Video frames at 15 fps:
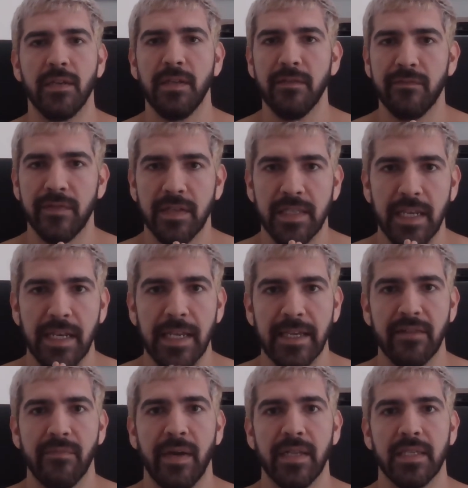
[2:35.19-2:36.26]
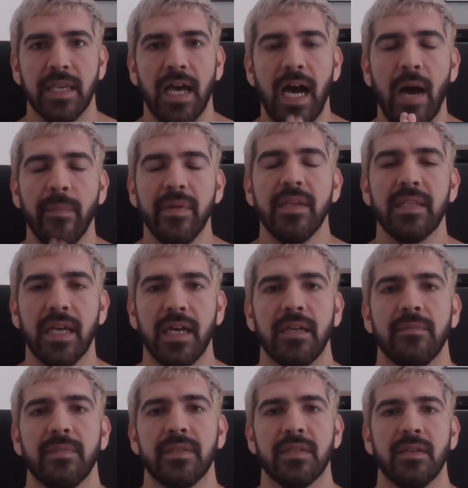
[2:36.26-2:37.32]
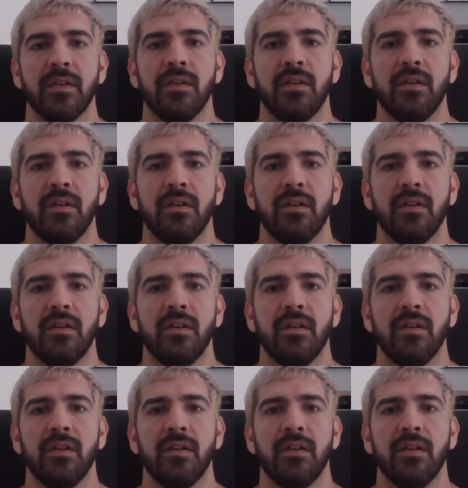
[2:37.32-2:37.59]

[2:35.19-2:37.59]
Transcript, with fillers: You need to fix that native mindset. How many times